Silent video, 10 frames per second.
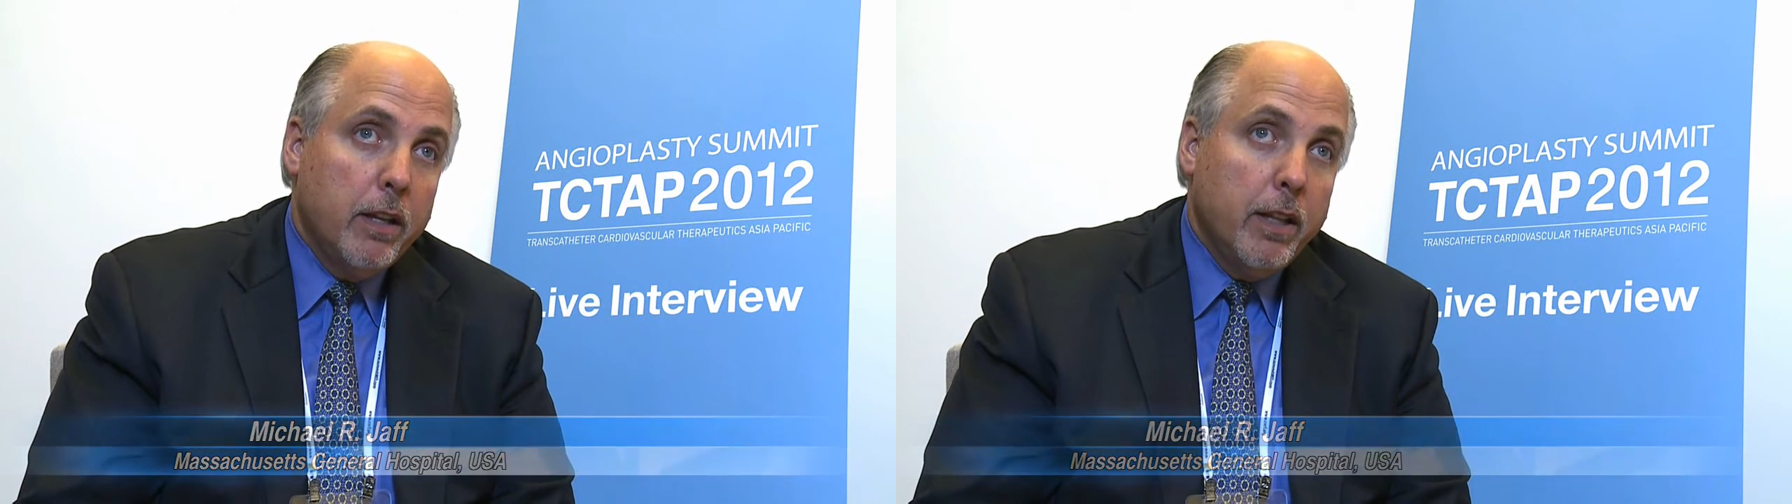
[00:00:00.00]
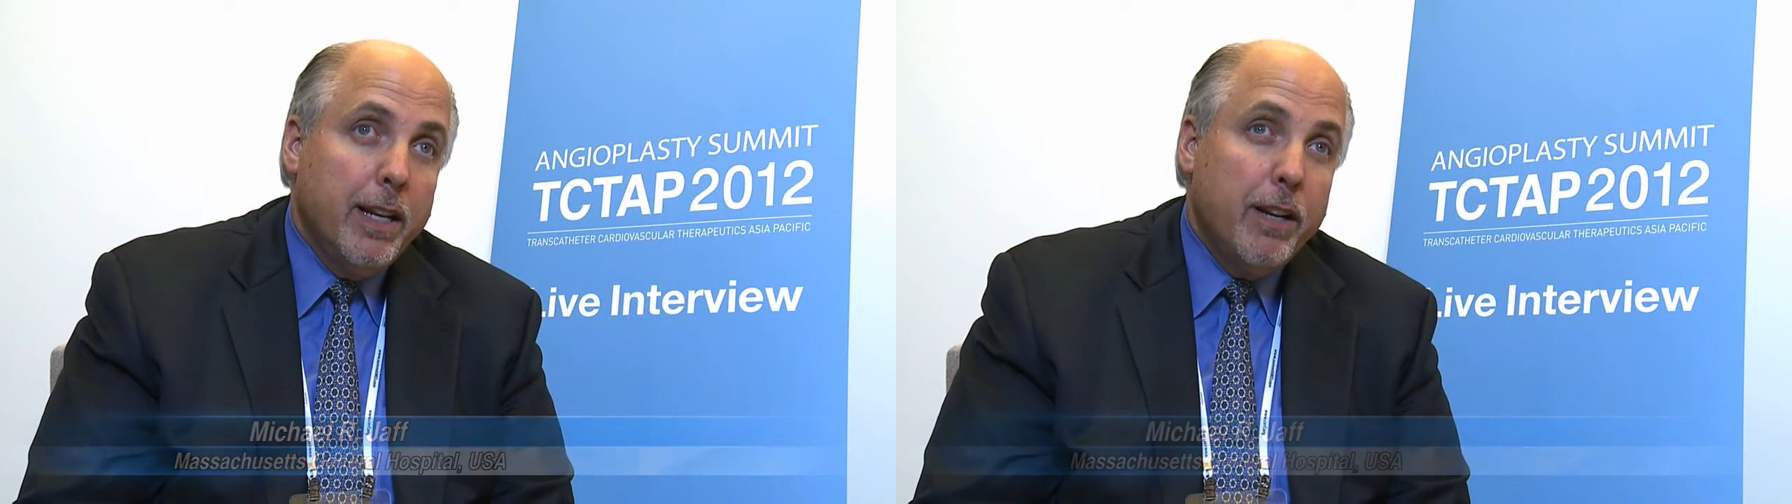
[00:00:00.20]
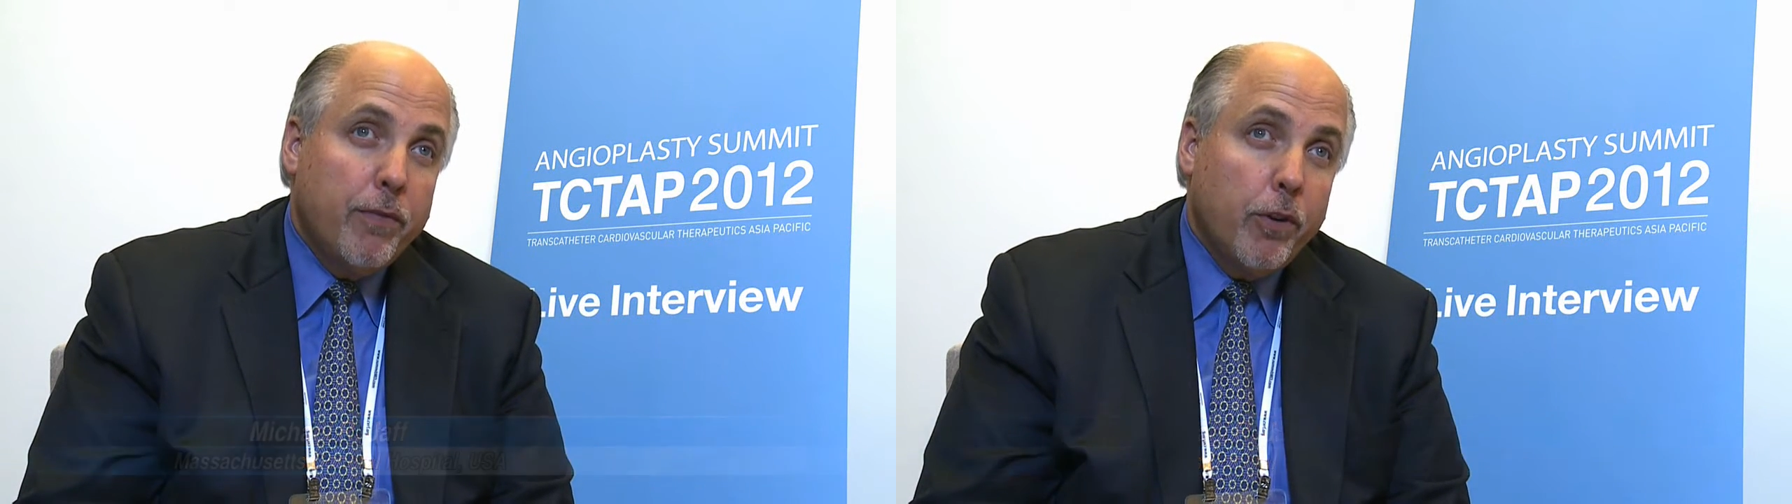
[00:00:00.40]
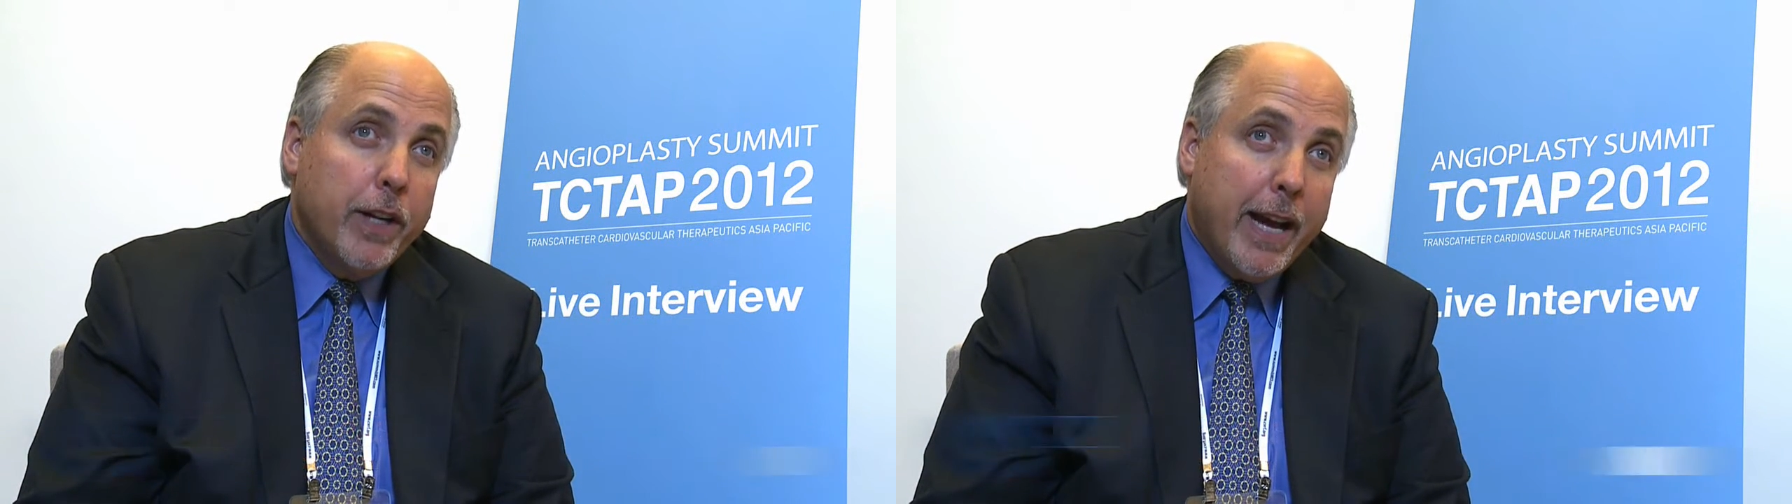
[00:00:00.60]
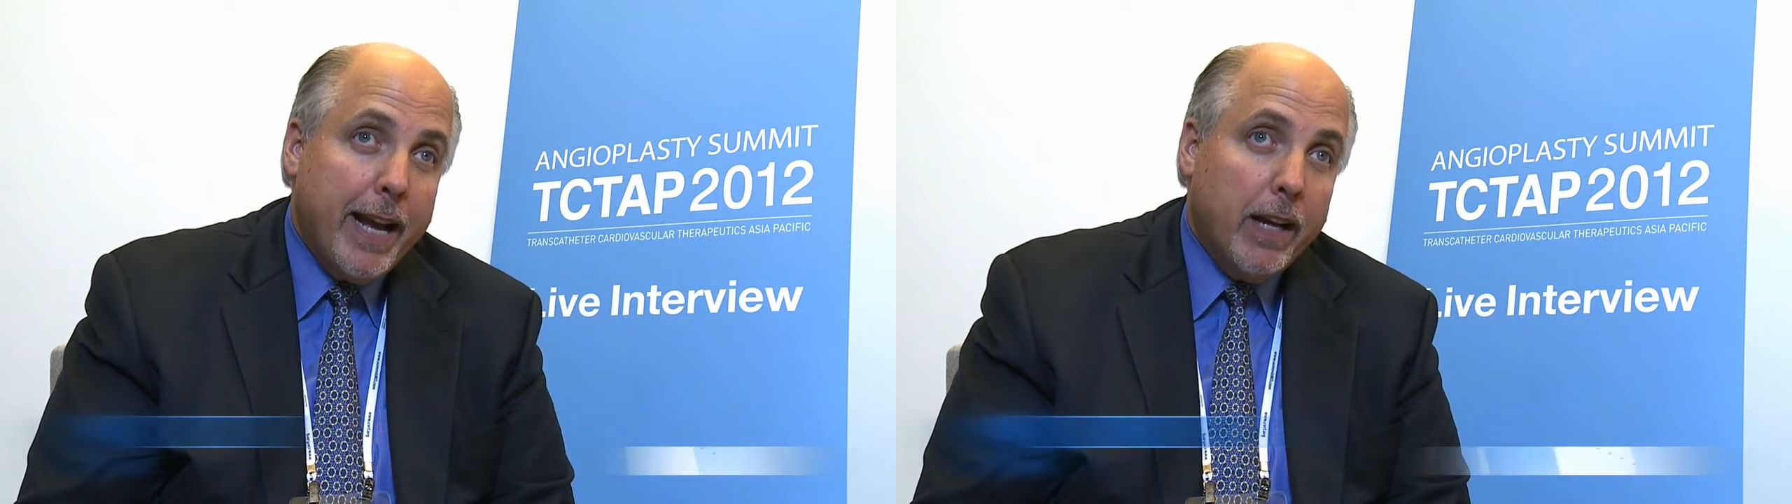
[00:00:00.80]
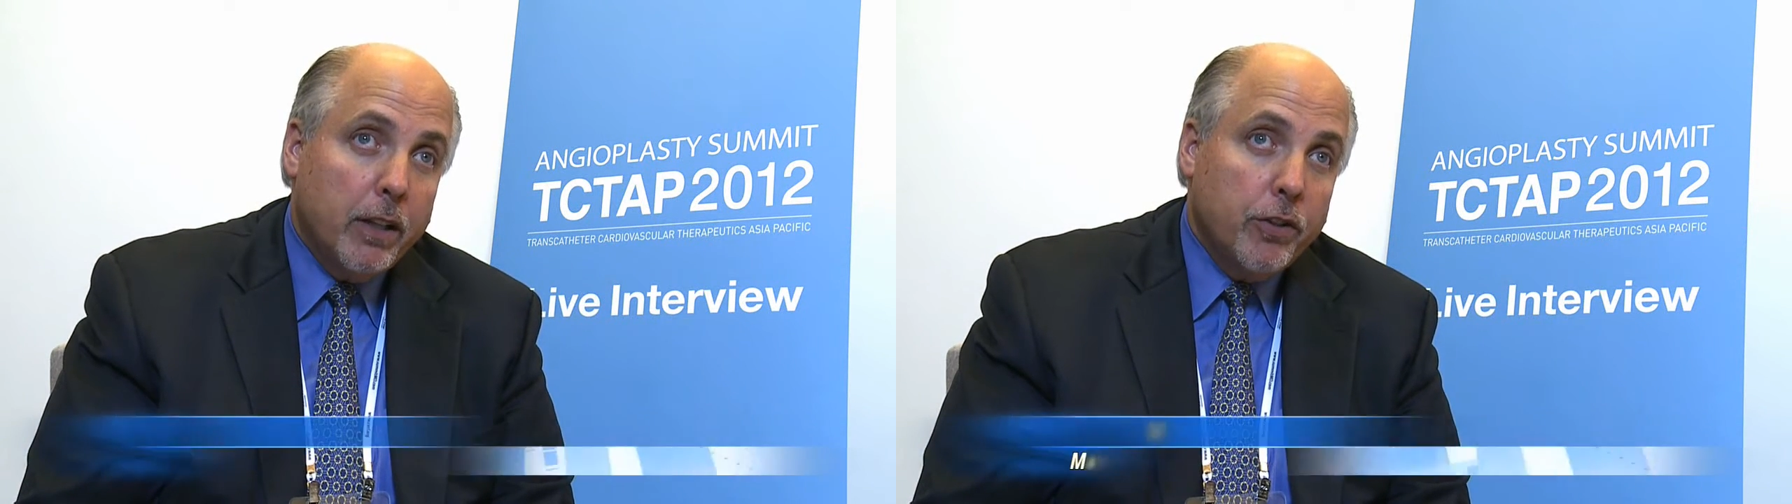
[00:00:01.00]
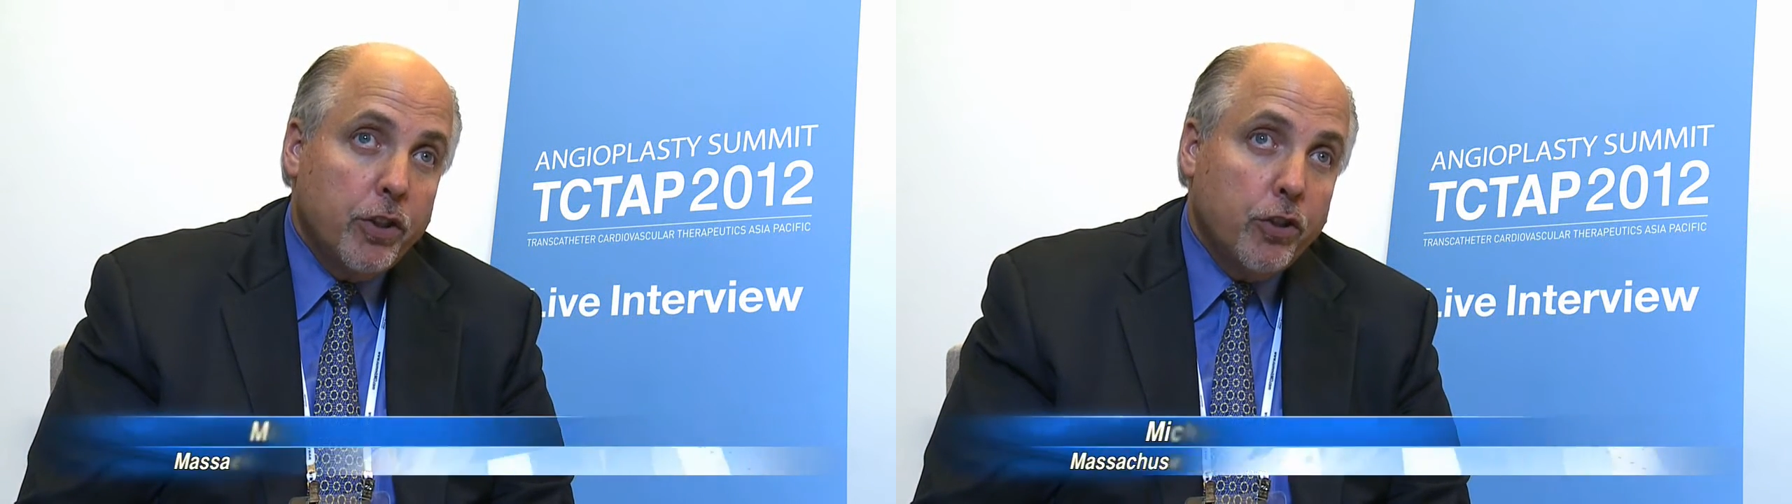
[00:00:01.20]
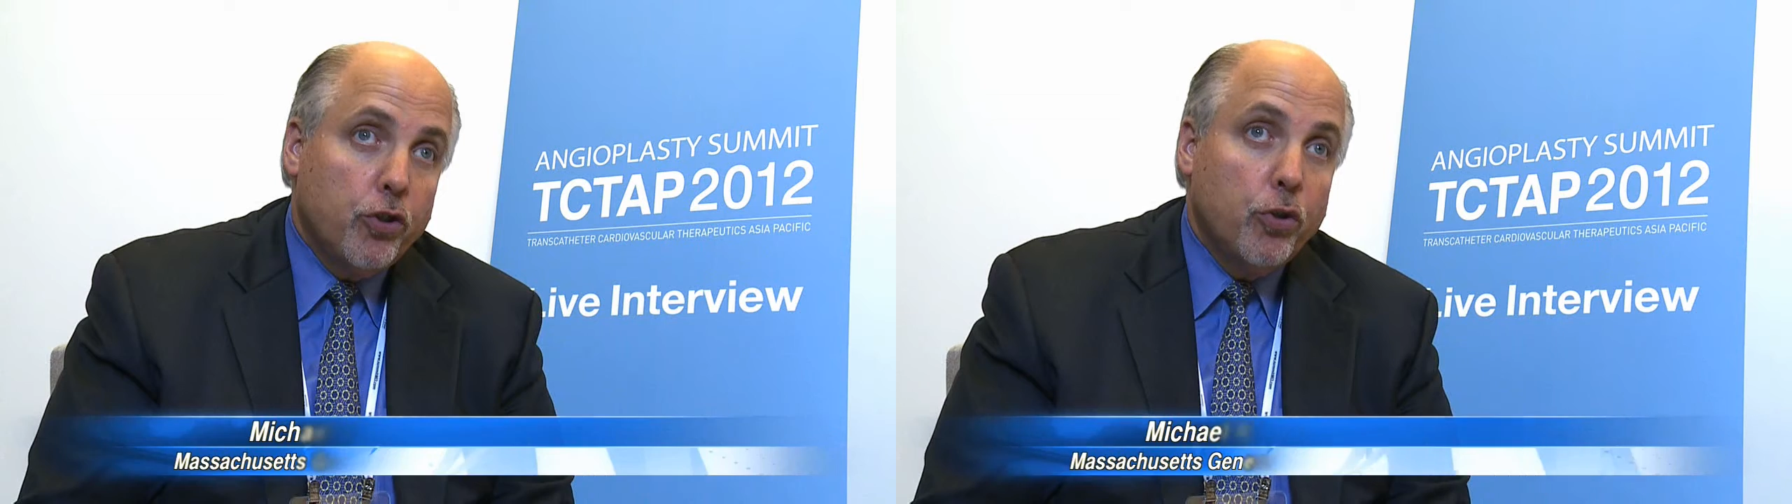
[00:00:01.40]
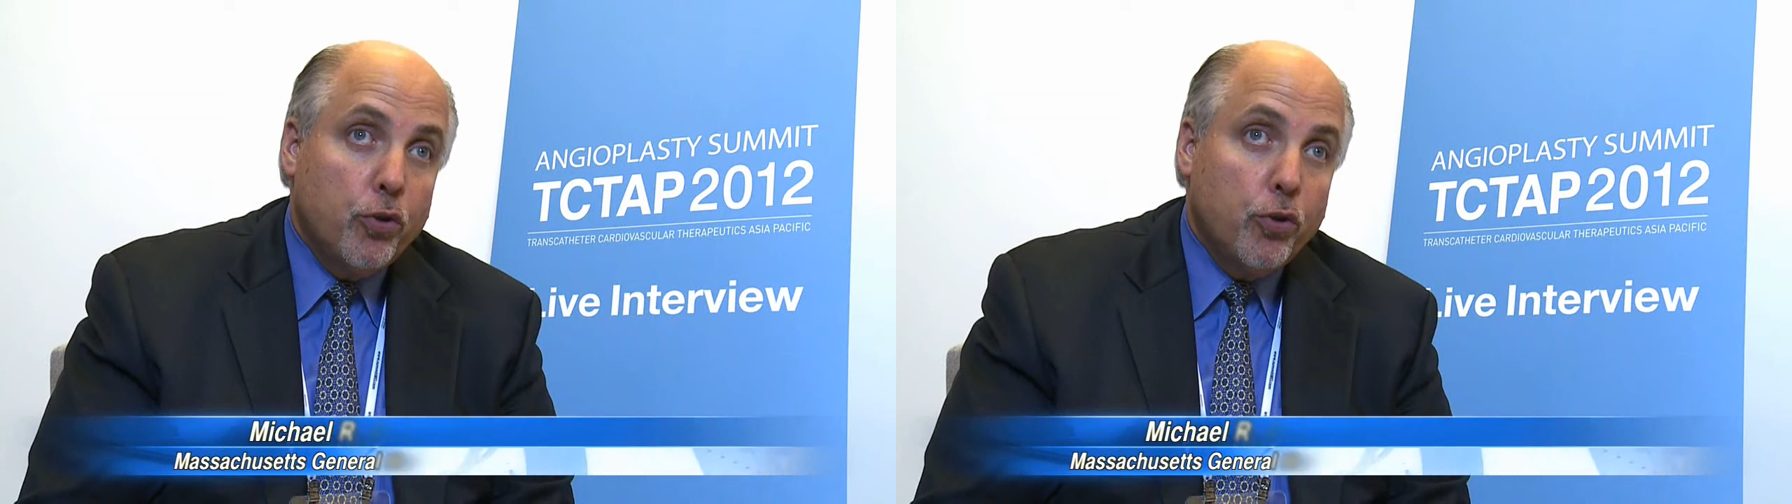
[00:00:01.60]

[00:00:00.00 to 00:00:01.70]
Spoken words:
the need for dialysis,